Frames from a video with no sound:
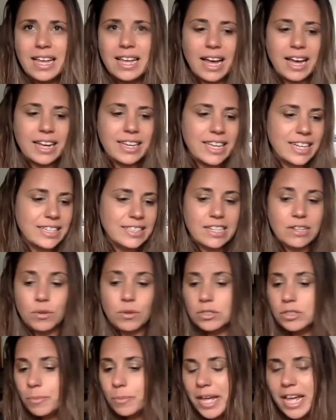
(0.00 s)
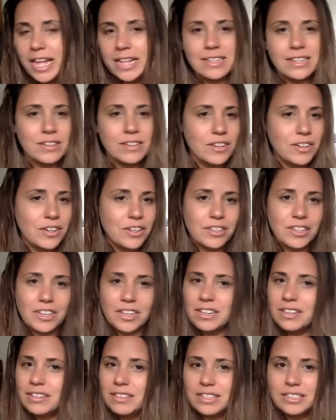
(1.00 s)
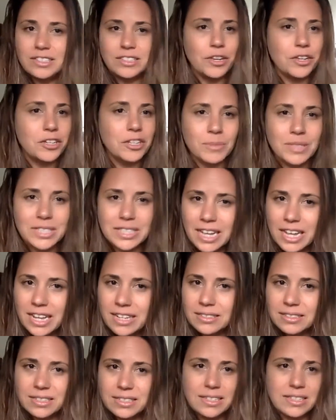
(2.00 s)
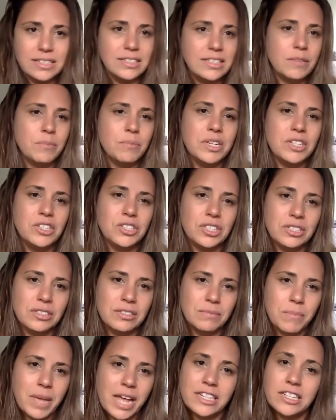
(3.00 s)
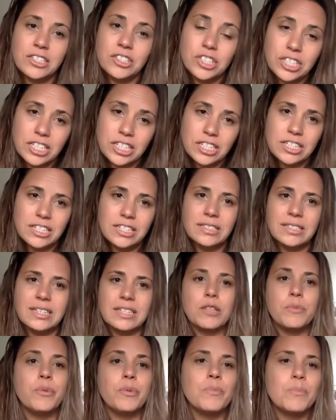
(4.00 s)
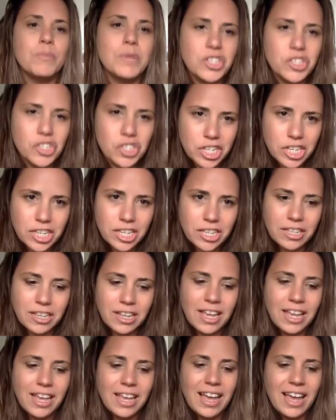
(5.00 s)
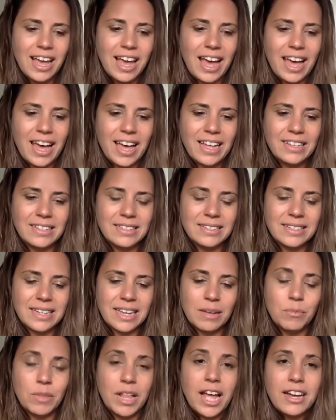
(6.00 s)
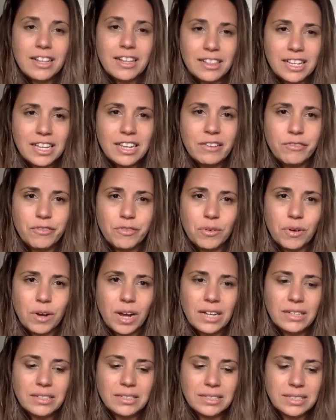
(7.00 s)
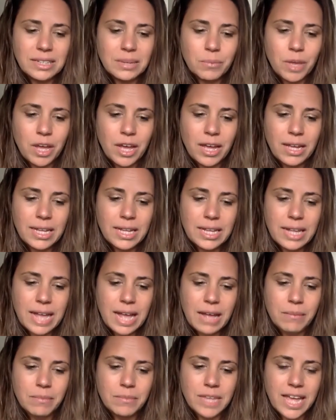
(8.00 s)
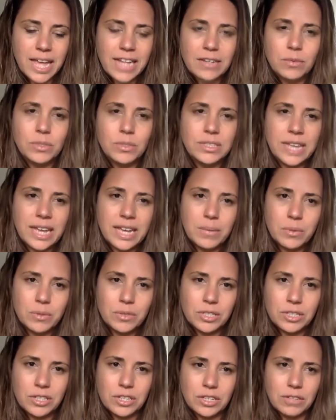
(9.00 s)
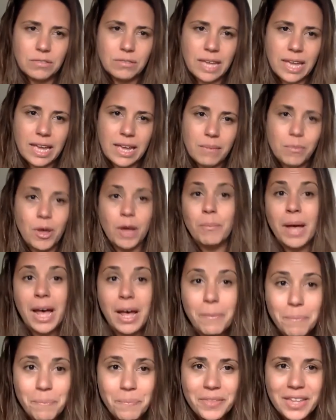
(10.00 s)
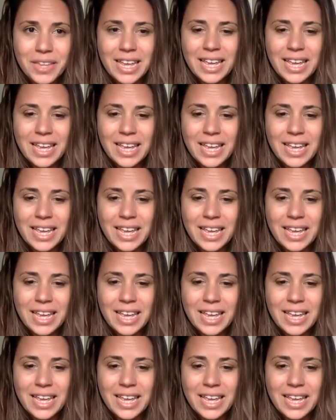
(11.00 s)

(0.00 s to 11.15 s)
I guess it all depended on the circumstances, the mission managers, and the permission. And um, luckily for us, my um, nana was able to keep my mum.